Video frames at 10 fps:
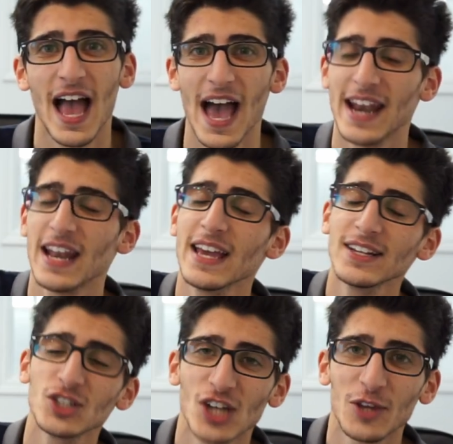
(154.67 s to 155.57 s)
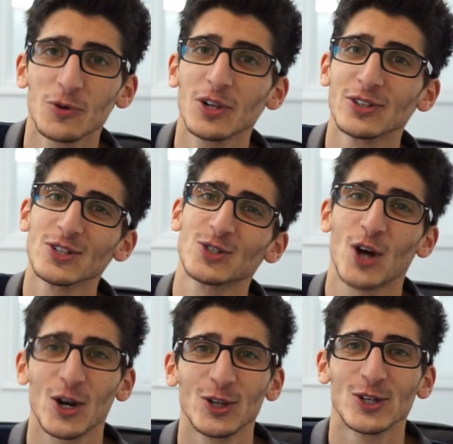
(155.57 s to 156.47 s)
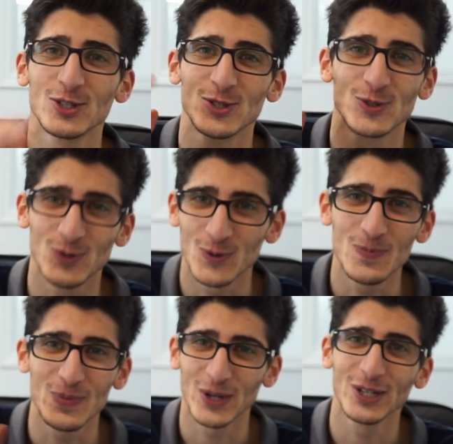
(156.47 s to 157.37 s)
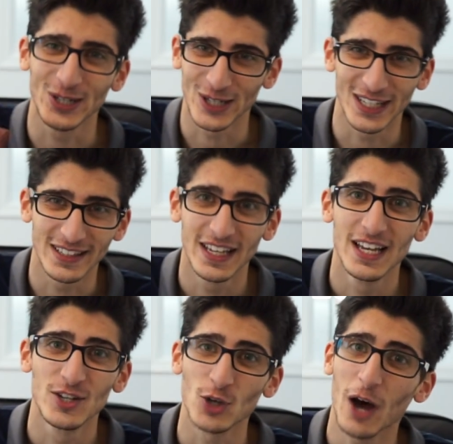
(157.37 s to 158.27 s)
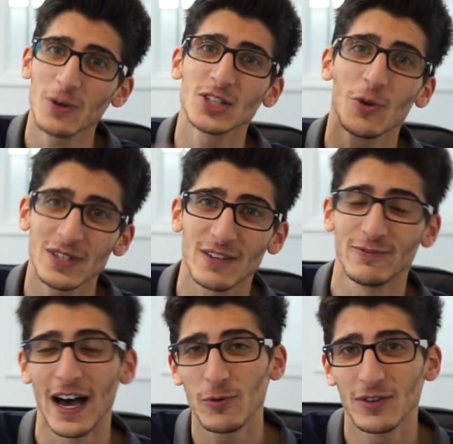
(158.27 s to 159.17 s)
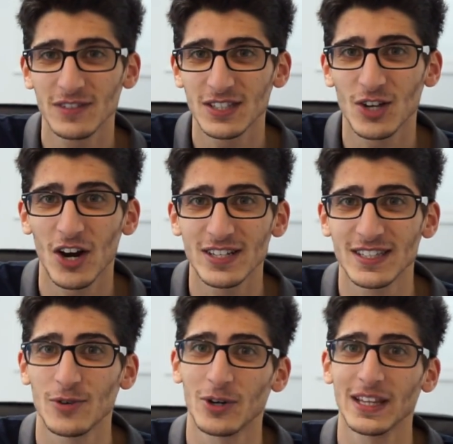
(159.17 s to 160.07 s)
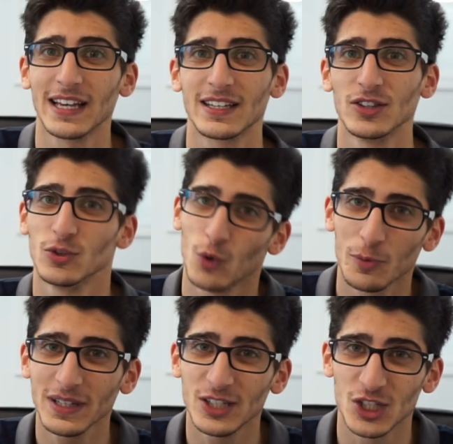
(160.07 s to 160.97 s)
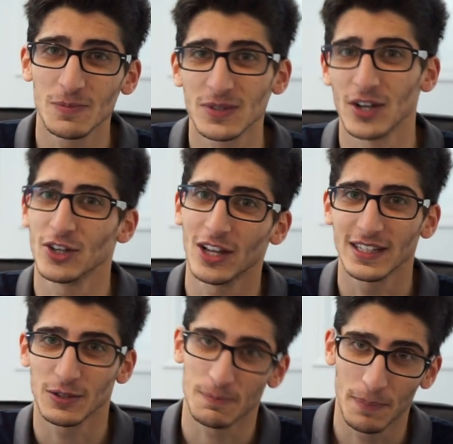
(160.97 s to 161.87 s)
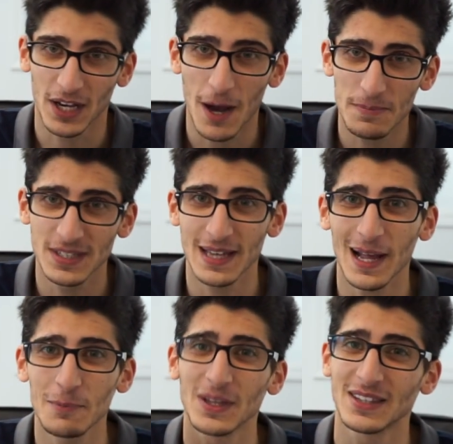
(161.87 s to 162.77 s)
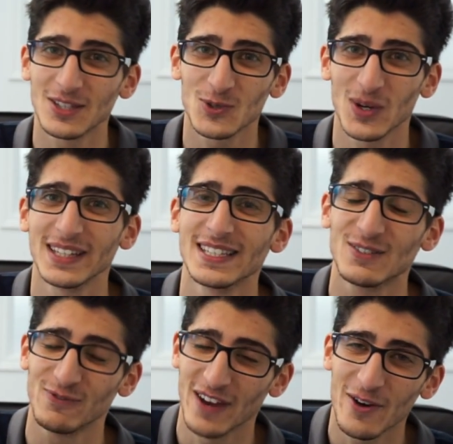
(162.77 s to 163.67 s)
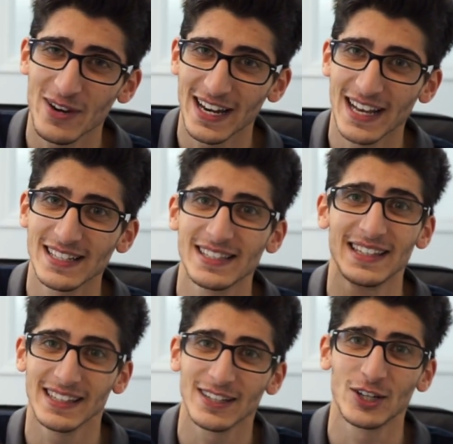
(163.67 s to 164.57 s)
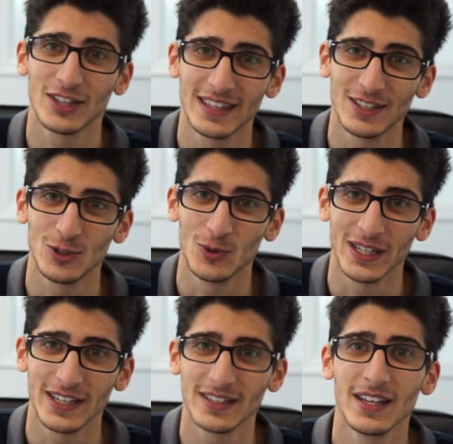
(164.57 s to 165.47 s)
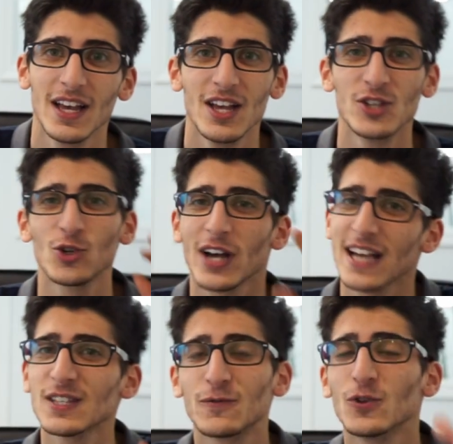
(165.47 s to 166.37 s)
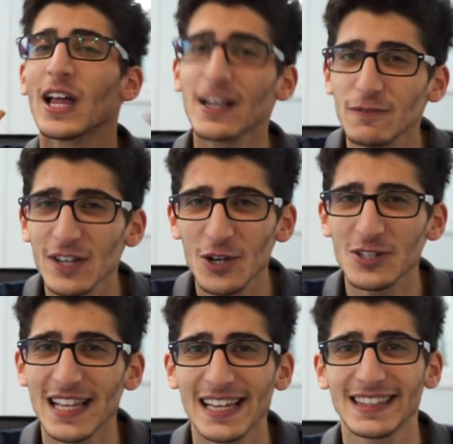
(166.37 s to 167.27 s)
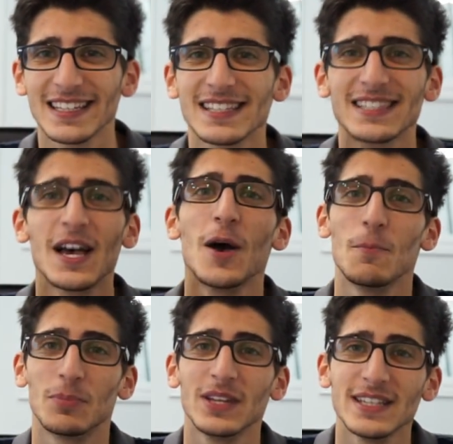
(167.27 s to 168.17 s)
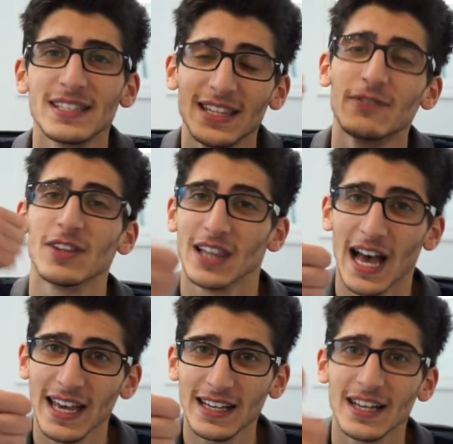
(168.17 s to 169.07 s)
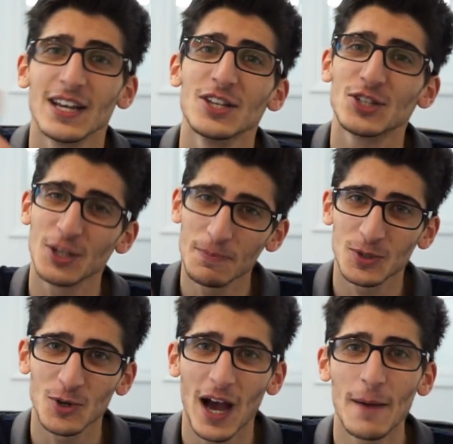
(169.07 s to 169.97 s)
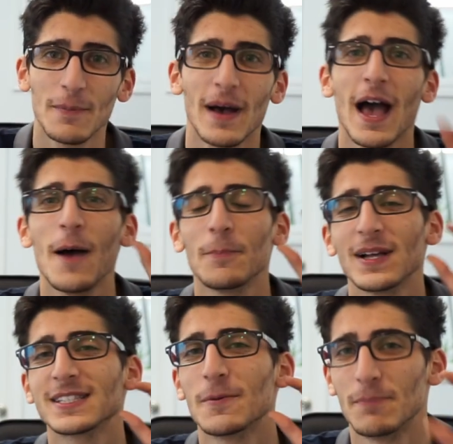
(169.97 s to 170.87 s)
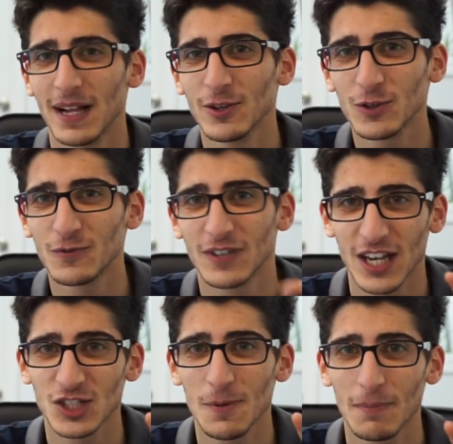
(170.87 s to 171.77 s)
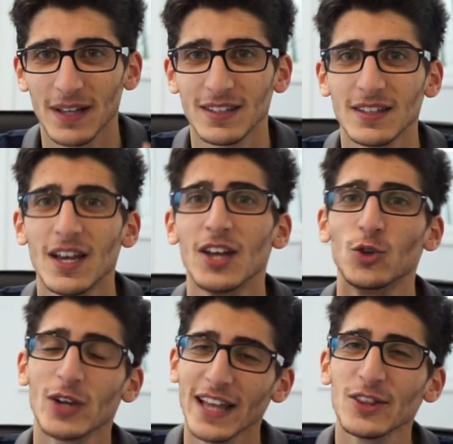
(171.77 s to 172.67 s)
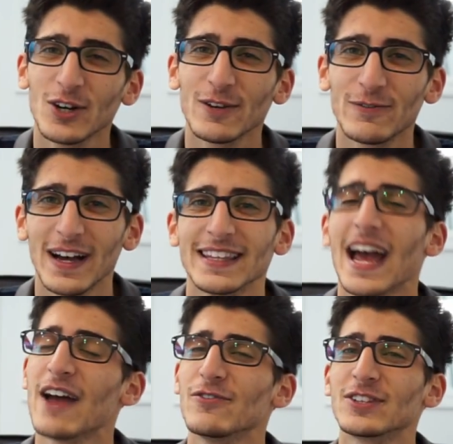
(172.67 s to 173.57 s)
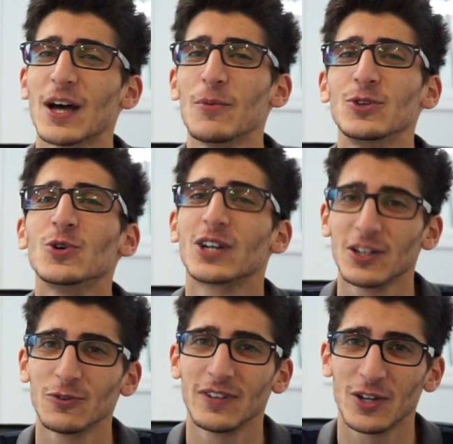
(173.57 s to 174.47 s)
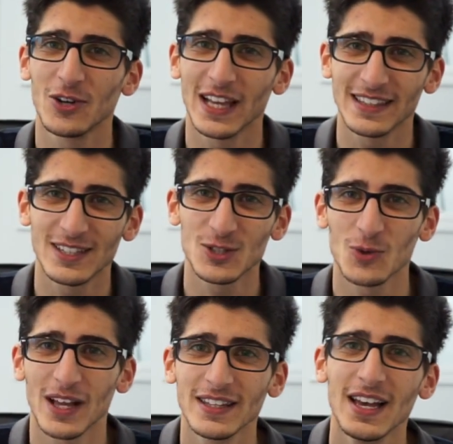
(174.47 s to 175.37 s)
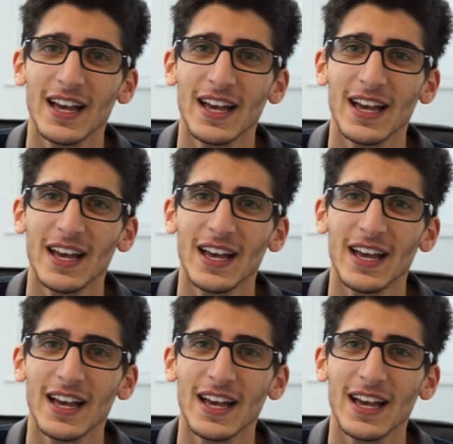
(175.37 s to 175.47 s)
And in general, this car looks super good. So I was always a fan of these cars. They were like, normally Jeeps are not pickup style, but this one is very nice. They did a good thing doing it. So guys, if you like videos like this, please leave a like, subscribe, and press the bell notification button to get notified every time we do a cool video like this one.